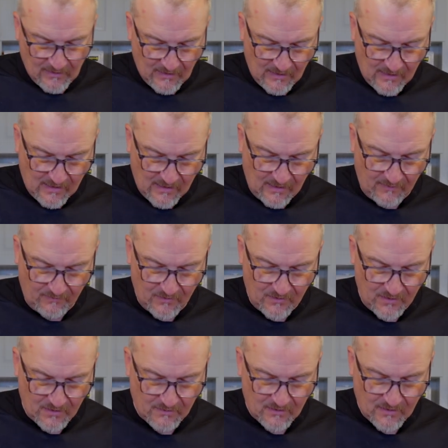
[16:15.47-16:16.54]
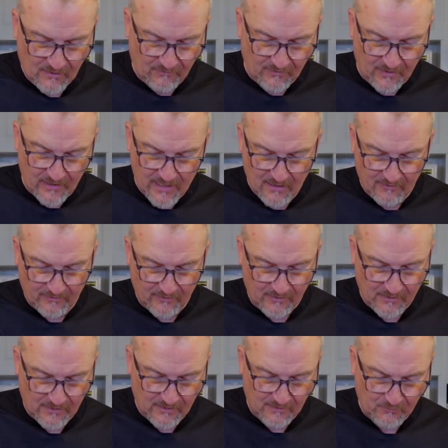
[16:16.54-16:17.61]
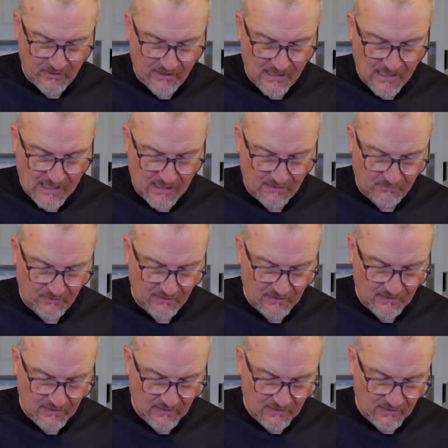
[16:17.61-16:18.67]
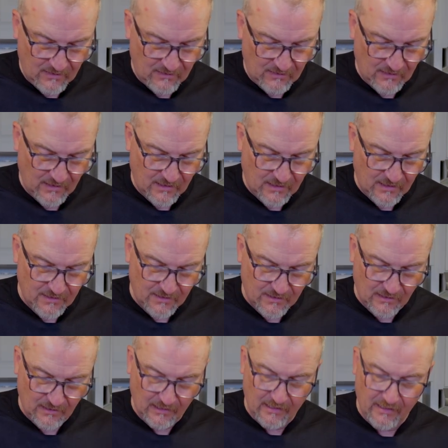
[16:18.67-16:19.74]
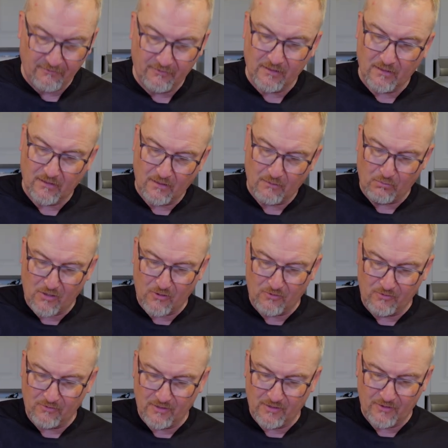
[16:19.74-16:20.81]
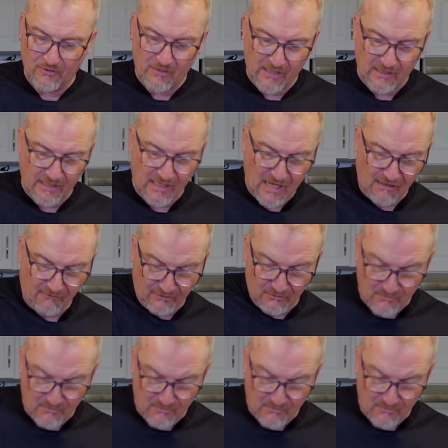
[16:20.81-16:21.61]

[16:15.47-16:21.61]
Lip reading: Yeah, if you're careful, it's still pretty hot, but you can kind of just lift the bone directly off the